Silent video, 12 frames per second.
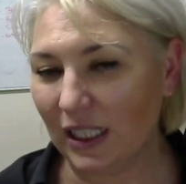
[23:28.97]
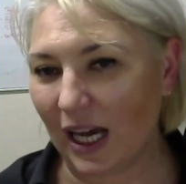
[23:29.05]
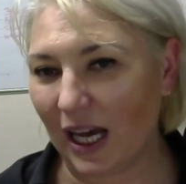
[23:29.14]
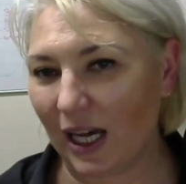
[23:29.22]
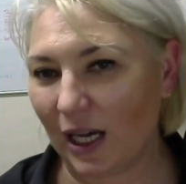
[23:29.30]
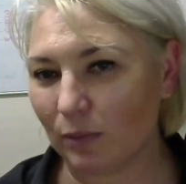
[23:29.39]

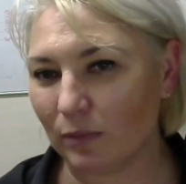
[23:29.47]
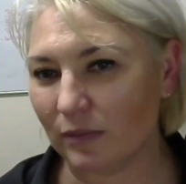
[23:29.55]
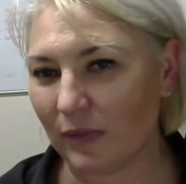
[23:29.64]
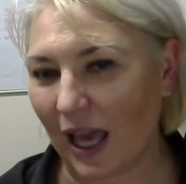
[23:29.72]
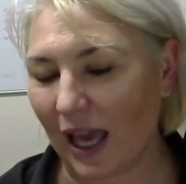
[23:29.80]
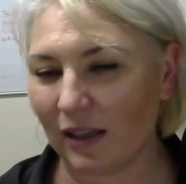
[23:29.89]

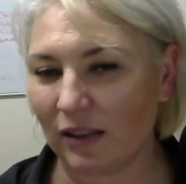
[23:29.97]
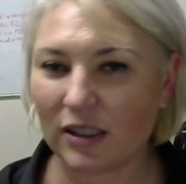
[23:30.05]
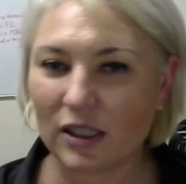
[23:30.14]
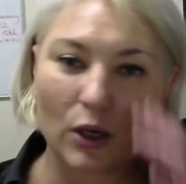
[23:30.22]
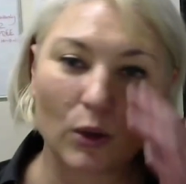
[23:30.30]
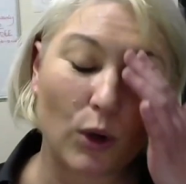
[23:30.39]

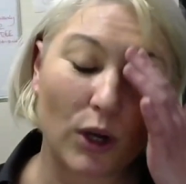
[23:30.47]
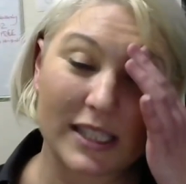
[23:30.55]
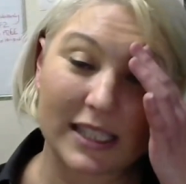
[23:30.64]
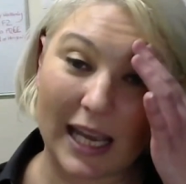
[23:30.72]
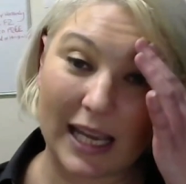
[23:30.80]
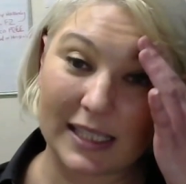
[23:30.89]
And
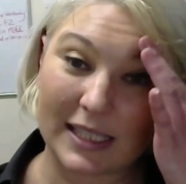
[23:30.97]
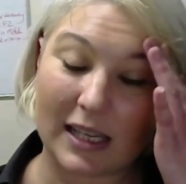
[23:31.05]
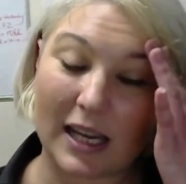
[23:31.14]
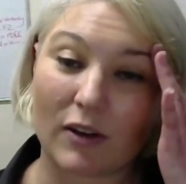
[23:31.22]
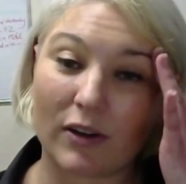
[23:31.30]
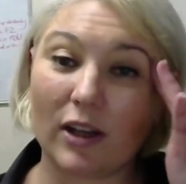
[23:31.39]
worst case
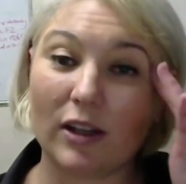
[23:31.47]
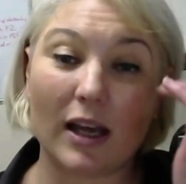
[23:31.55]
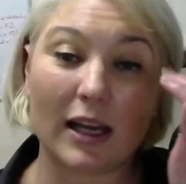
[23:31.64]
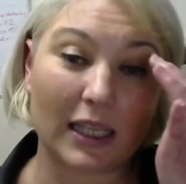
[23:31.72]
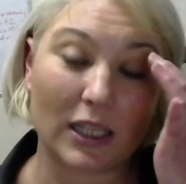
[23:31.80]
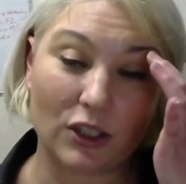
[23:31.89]
scenario,
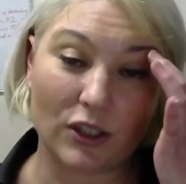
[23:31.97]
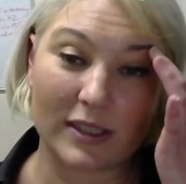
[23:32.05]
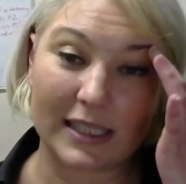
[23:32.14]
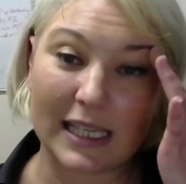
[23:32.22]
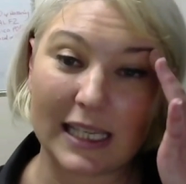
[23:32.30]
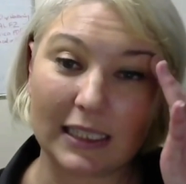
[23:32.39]
like in New
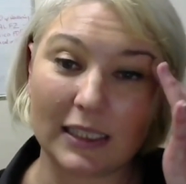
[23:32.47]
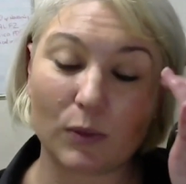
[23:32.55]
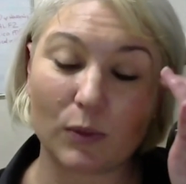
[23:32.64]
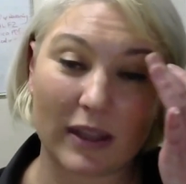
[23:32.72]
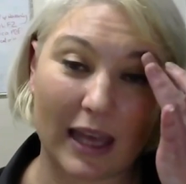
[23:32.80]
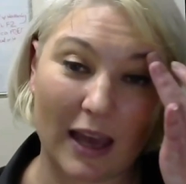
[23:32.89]

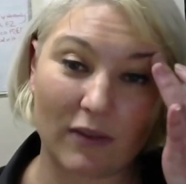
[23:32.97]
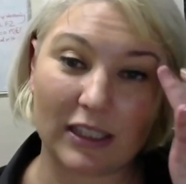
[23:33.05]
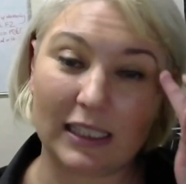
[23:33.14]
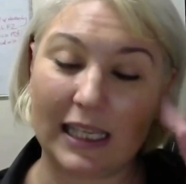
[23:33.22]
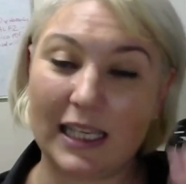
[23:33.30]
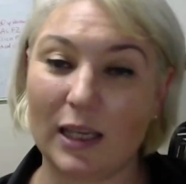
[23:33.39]
Zealand, where they have
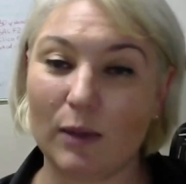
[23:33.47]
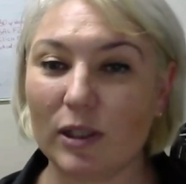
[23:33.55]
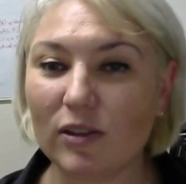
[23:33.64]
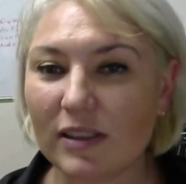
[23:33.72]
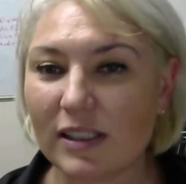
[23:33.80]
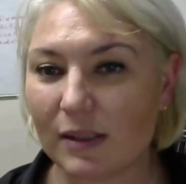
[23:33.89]
the leaky
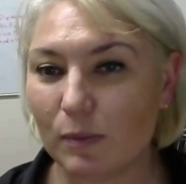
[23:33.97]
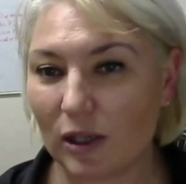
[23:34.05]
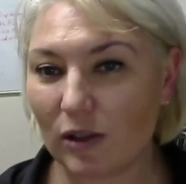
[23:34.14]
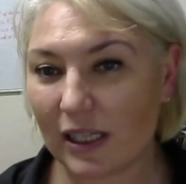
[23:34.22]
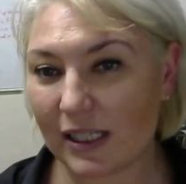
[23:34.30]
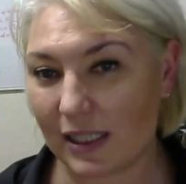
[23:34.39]

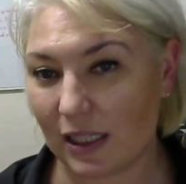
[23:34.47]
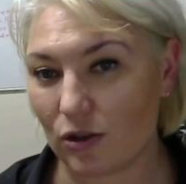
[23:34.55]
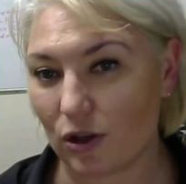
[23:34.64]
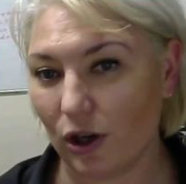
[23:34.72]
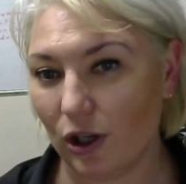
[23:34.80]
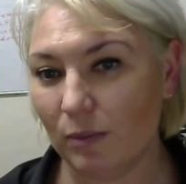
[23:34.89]
building
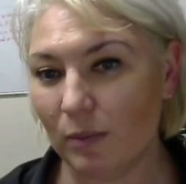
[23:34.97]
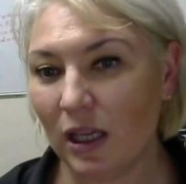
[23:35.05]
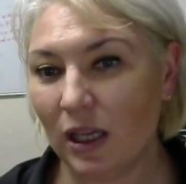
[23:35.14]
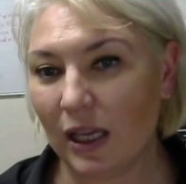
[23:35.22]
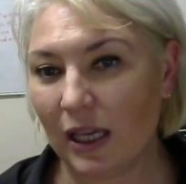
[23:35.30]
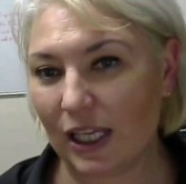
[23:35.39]
syndrome,
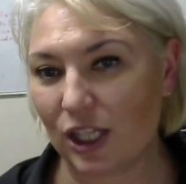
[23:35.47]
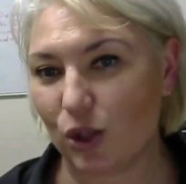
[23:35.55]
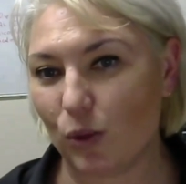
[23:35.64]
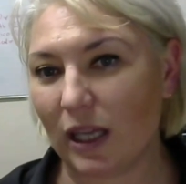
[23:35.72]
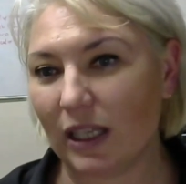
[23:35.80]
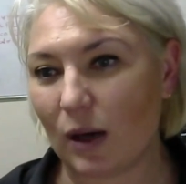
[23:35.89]
is
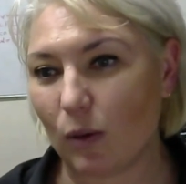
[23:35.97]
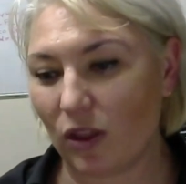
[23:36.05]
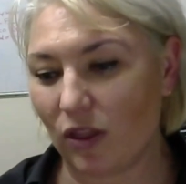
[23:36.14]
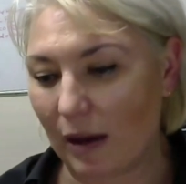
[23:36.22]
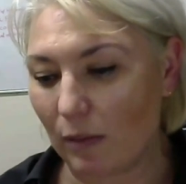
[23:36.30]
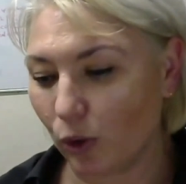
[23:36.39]
you end up
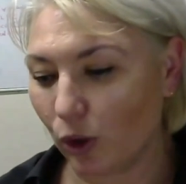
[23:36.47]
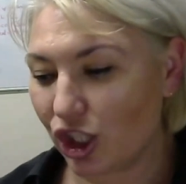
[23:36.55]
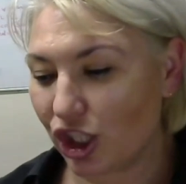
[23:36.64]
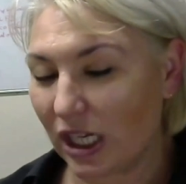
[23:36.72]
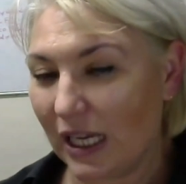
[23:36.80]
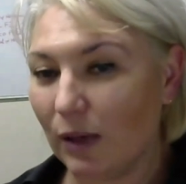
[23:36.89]
with that
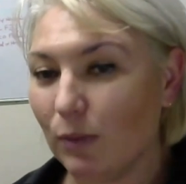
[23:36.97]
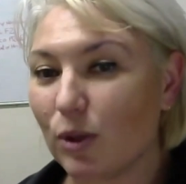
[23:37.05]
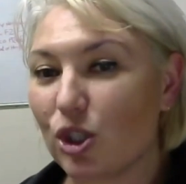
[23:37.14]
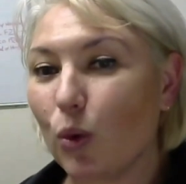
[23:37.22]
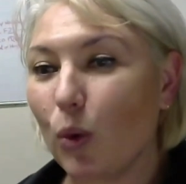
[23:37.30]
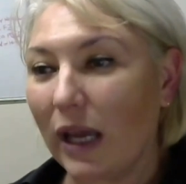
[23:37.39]
moisture in
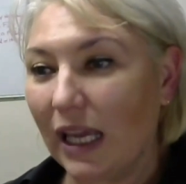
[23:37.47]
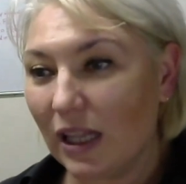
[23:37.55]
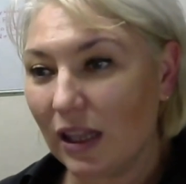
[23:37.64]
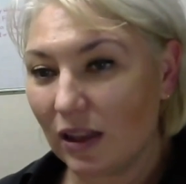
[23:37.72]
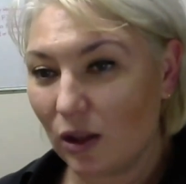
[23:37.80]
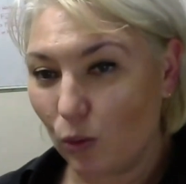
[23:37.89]

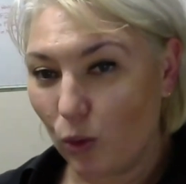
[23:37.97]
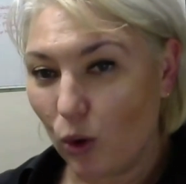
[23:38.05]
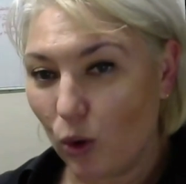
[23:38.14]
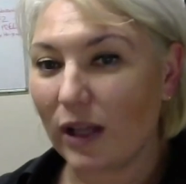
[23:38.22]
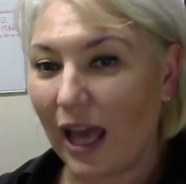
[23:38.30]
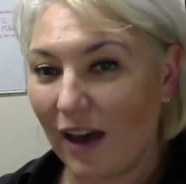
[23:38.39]
between the
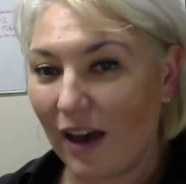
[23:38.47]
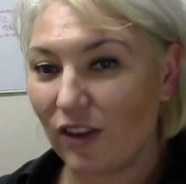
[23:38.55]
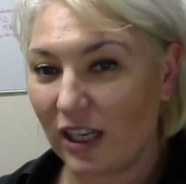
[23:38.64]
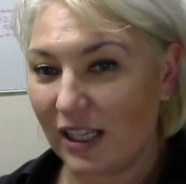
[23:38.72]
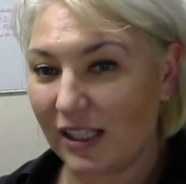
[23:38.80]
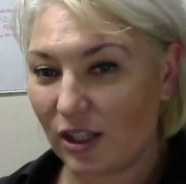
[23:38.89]
wall cavity.